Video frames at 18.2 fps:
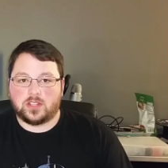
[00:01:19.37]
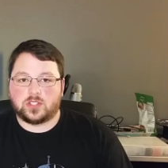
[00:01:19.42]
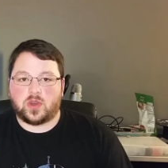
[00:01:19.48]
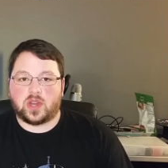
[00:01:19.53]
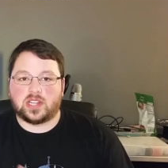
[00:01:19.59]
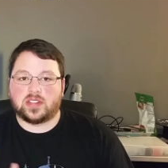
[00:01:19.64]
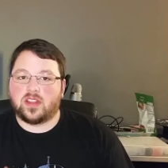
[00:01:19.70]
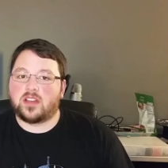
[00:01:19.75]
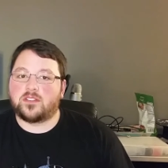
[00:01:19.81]

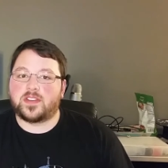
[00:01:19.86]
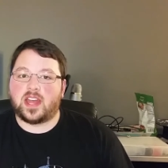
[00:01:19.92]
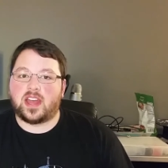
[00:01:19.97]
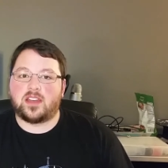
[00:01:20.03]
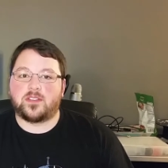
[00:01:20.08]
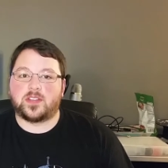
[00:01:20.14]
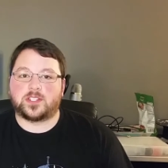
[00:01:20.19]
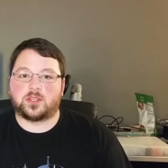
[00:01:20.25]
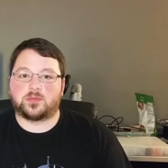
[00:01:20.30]
So I'd love to
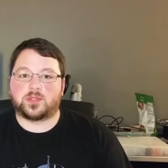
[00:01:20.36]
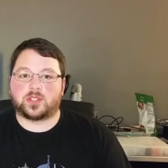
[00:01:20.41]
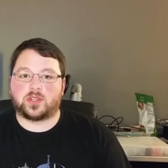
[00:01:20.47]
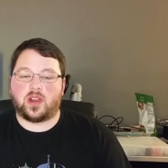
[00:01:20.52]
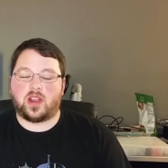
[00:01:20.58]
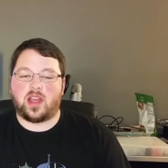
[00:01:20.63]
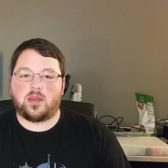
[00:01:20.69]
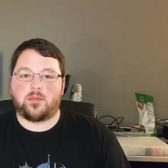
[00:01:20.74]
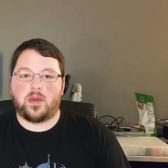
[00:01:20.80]
have you
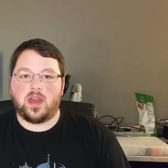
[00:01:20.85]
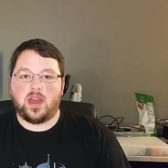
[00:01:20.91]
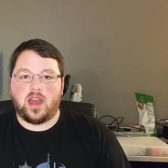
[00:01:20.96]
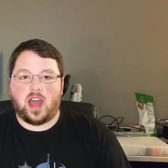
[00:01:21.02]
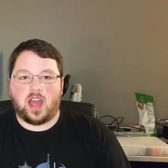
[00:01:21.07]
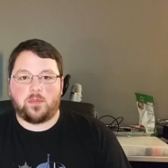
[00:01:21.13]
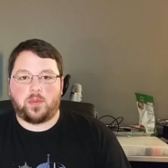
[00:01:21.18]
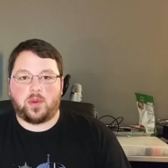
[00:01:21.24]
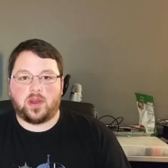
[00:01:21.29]
subscribe.
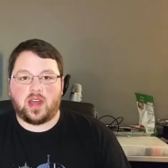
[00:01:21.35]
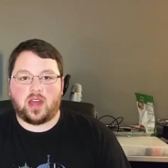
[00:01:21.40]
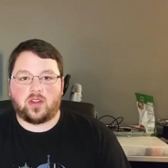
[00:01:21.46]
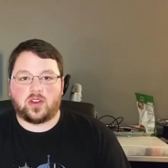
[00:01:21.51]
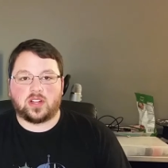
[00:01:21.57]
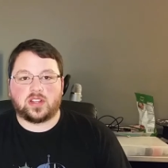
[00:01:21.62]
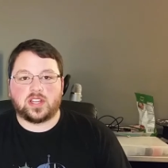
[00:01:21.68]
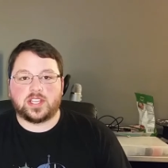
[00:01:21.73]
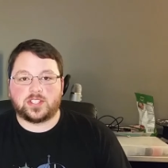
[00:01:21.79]
I put
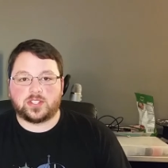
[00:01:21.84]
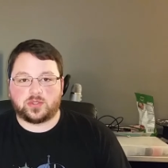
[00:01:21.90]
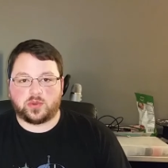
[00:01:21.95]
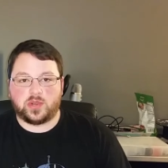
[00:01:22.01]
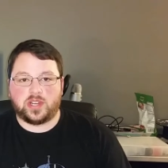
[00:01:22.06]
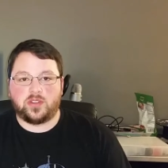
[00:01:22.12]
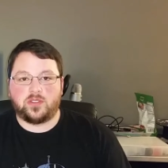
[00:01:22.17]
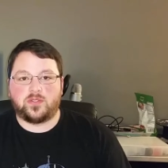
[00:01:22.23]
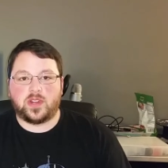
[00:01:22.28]
out at least
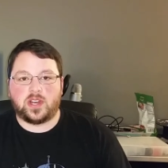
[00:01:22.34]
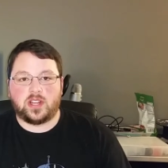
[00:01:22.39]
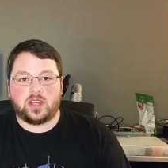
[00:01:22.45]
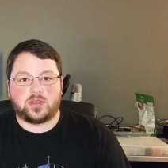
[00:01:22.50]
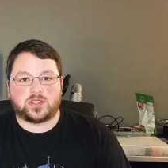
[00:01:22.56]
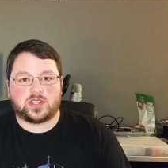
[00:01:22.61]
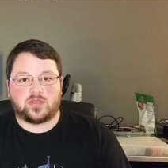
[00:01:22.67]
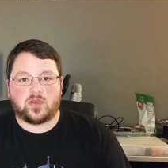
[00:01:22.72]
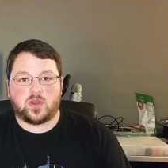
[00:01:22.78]
three new
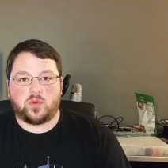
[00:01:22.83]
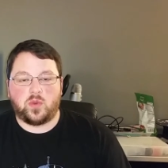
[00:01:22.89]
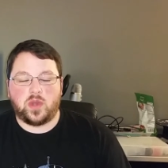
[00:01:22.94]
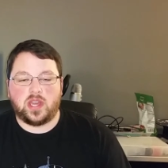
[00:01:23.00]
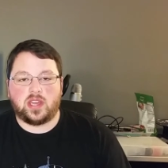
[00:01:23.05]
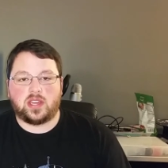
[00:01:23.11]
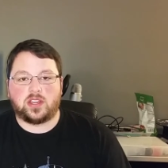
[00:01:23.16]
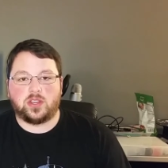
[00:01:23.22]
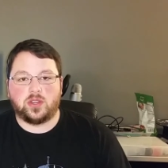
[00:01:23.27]
videos every
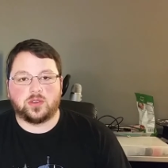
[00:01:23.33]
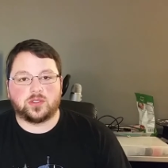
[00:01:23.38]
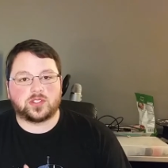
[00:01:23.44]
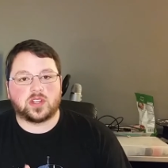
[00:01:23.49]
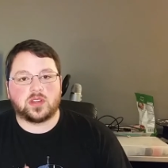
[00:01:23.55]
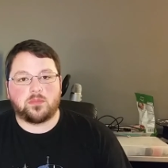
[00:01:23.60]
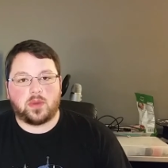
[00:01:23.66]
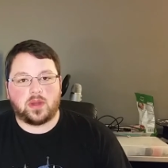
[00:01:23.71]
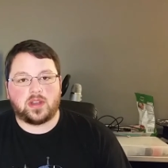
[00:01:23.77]
week,
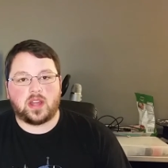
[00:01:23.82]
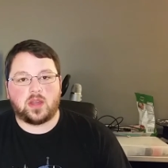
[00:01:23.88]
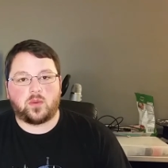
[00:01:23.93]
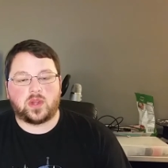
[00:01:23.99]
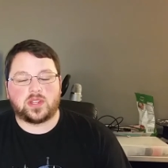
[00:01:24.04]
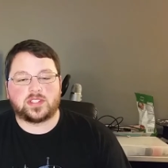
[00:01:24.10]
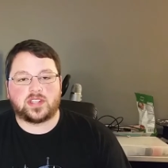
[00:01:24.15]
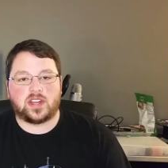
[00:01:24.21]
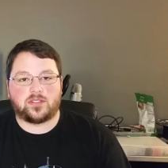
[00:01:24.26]
usually Monday,
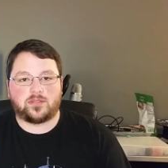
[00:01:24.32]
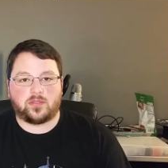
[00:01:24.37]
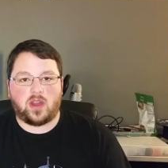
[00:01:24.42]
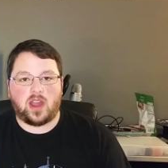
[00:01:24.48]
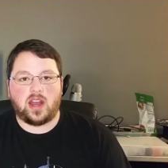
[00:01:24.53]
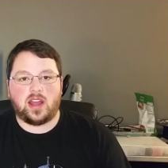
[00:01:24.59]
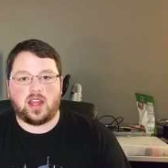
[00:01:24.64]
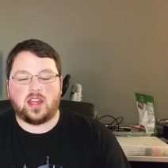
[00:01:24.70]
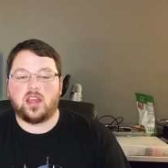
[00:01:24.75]
Wednesday,
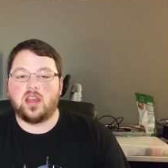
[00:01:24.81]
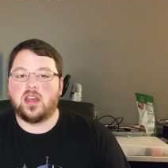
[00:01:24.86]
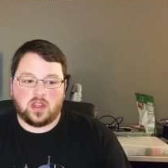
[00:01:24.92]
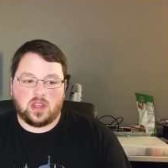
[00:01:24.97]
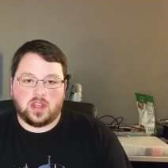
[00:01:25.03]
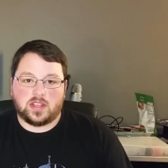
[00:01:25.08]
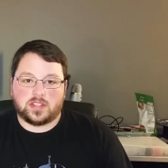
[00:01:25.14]
Friday.